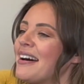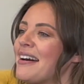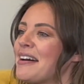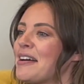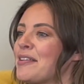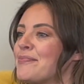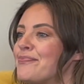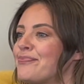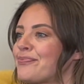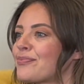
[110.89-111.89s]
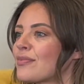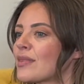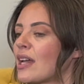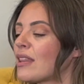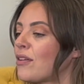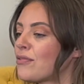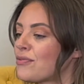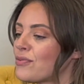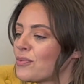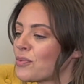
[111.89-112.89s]
I love
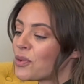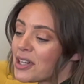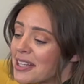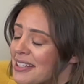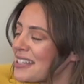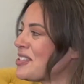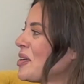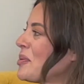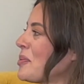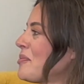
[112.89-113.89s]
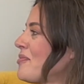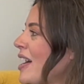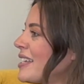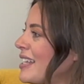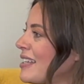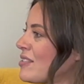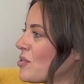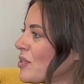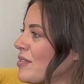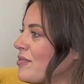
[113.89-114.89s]
wood, so finding
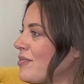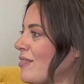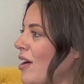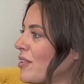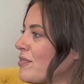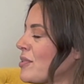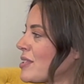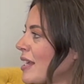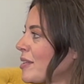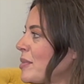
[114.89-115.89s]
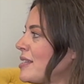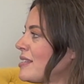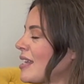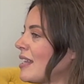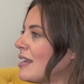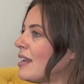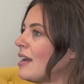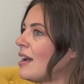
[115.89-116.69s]
sort of all of those elements and